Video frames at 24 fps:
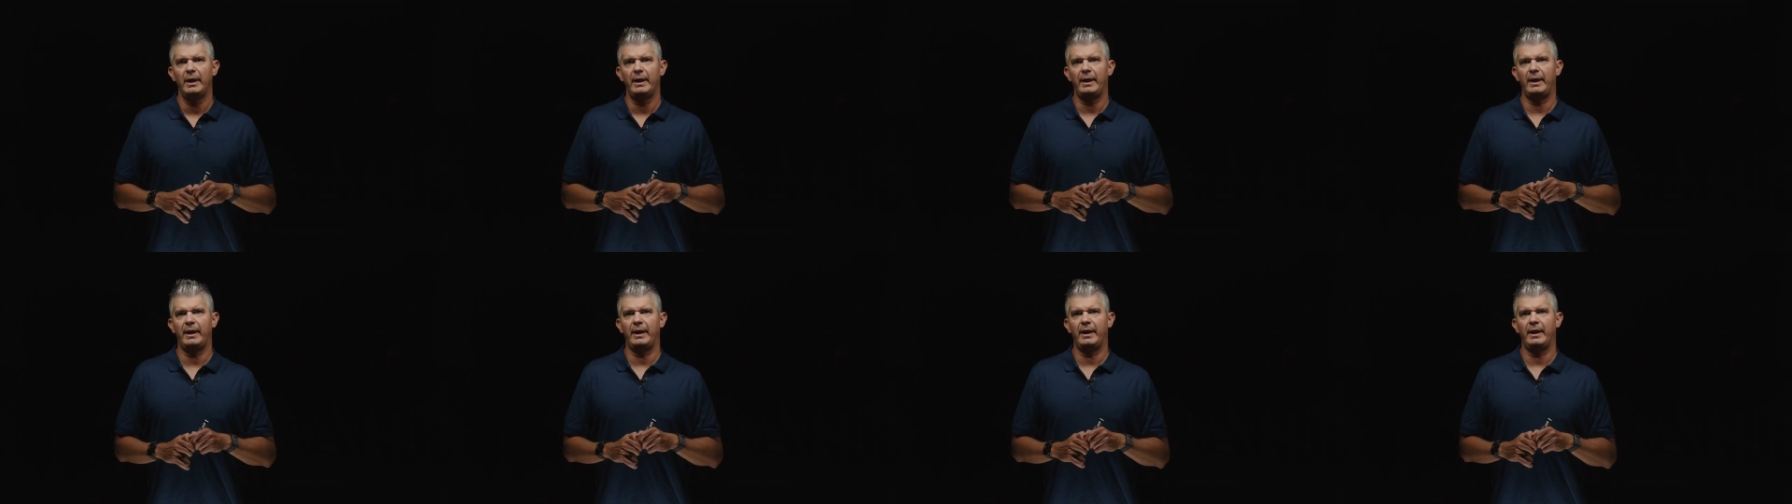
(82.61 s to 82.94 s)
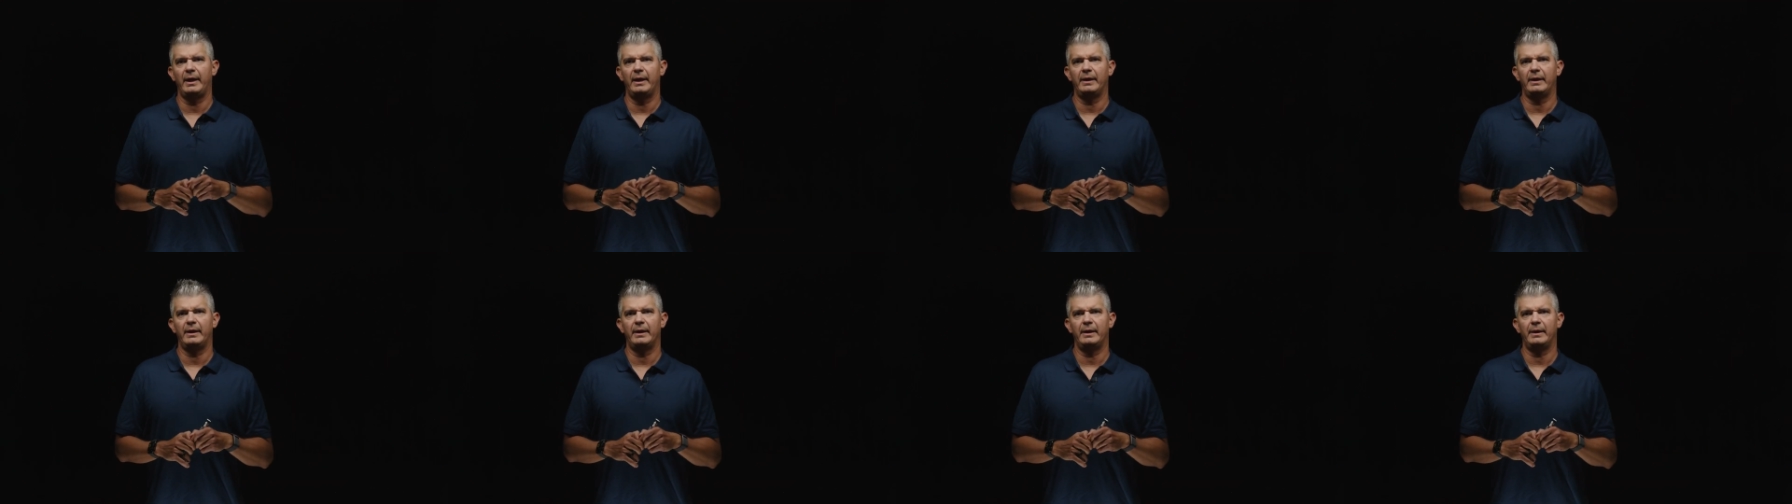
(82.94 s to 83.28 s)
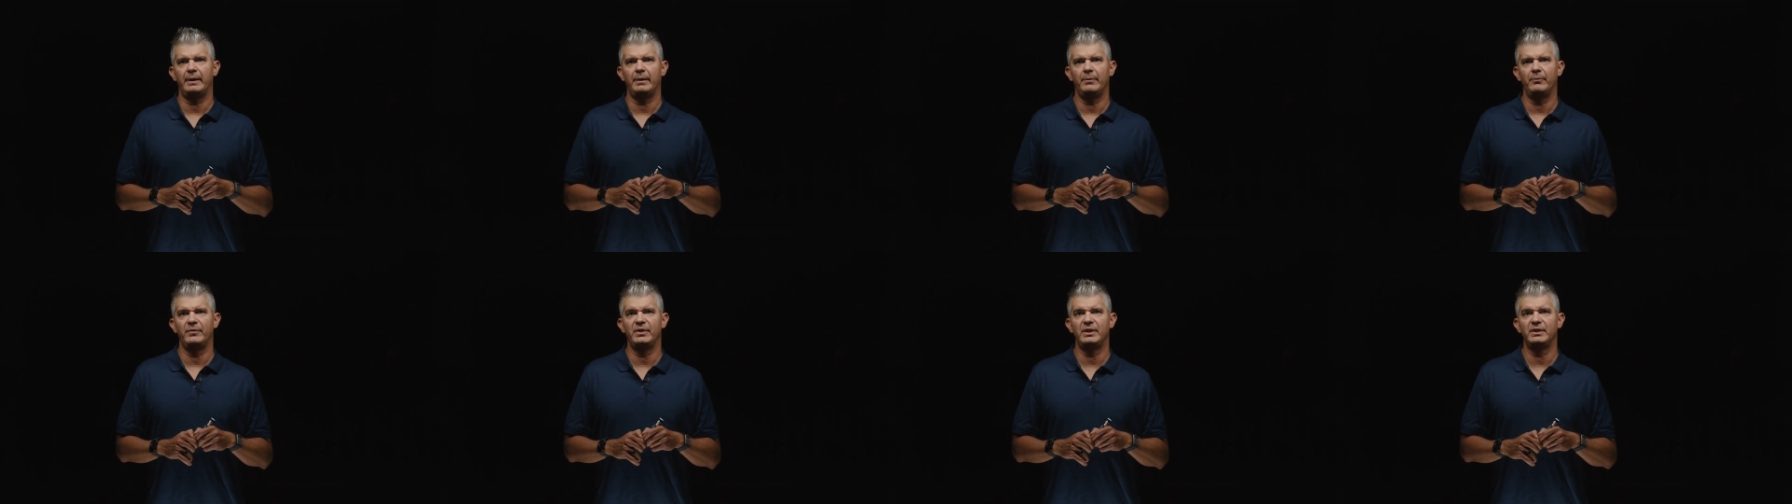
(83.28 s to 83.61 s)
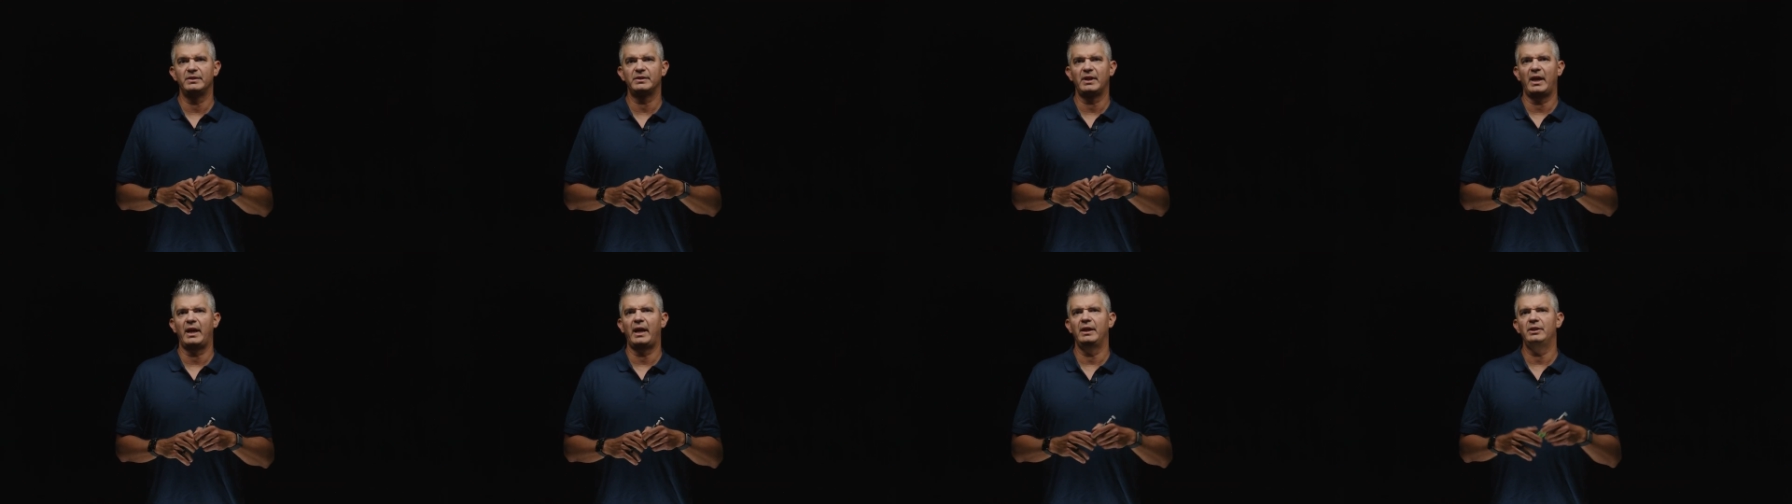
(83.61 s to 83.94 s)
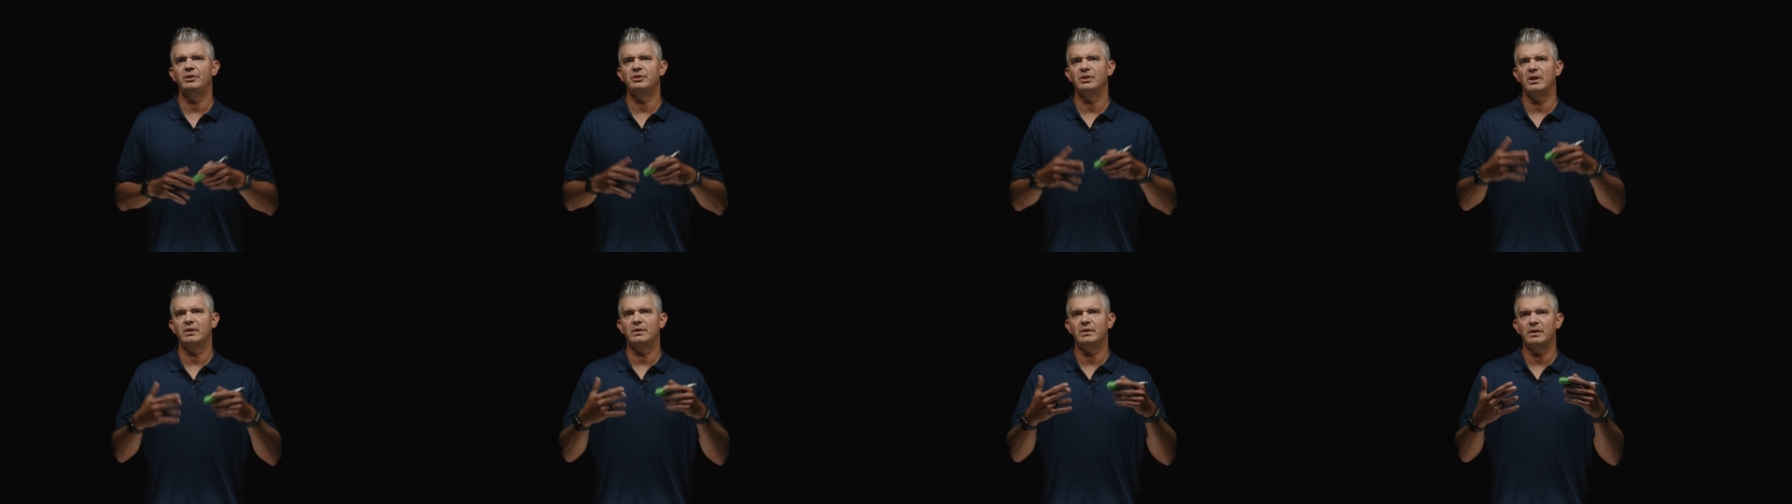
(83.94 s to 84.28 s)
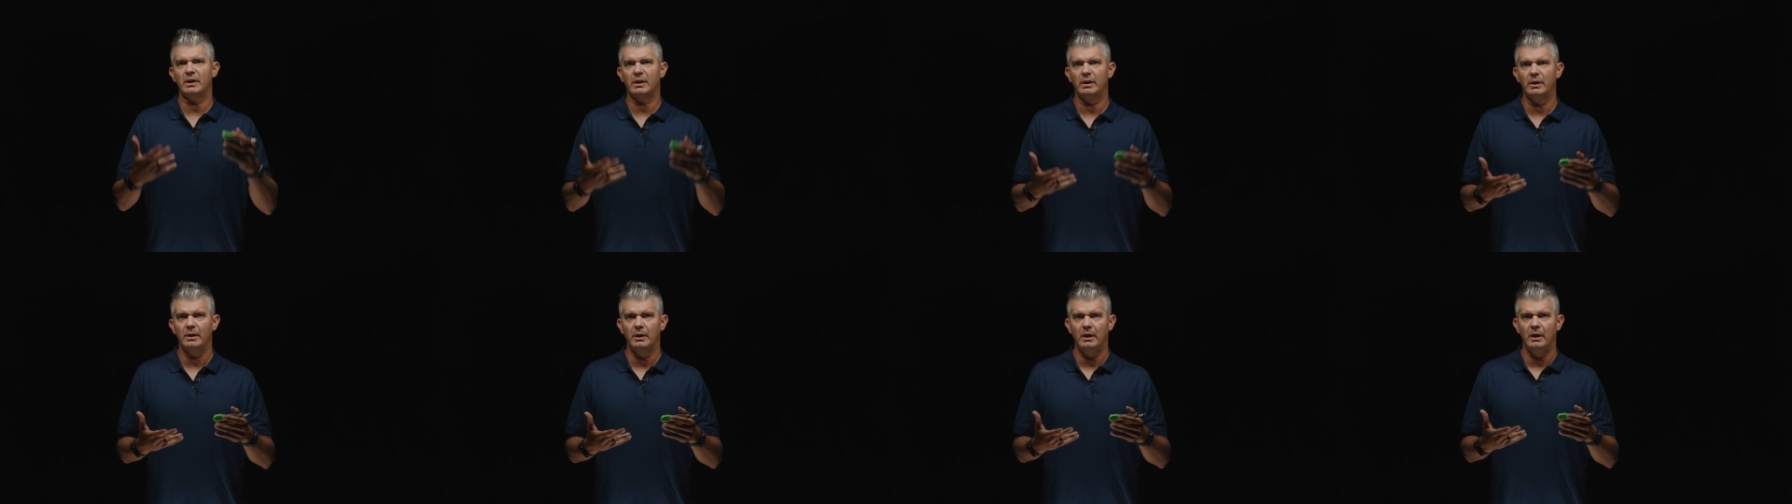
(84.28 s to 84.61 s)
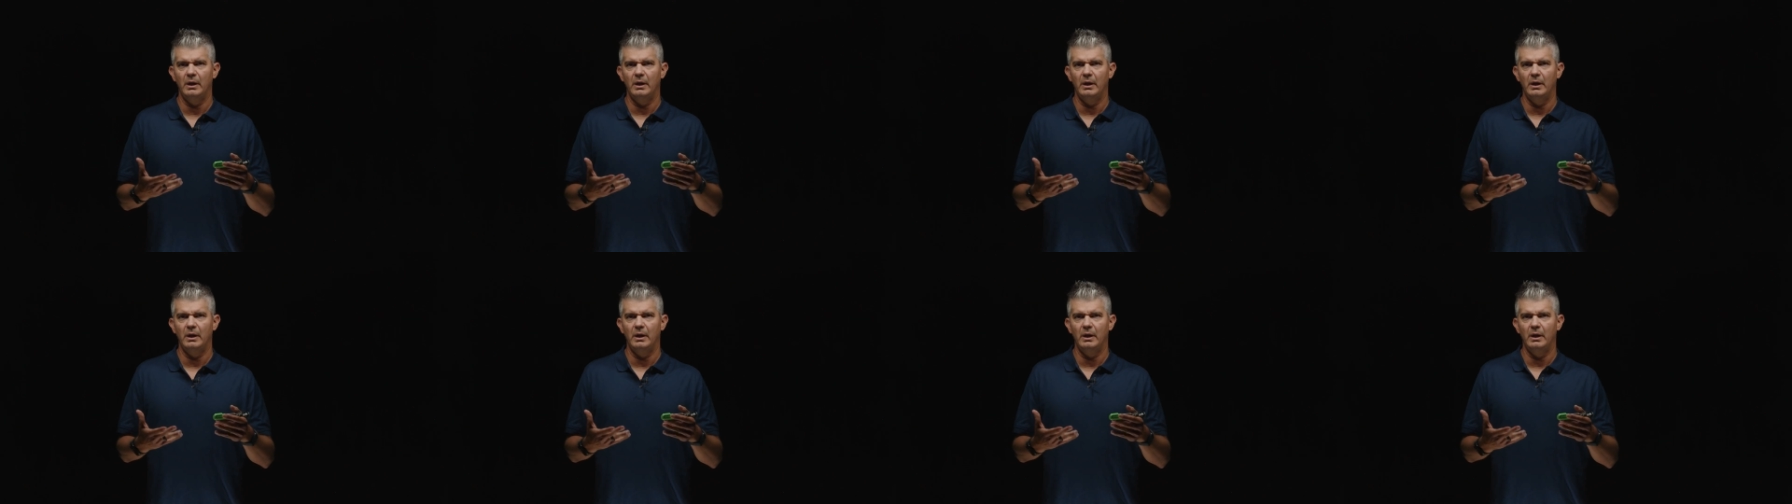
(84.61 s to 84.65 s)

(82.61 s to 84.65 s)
And these agentic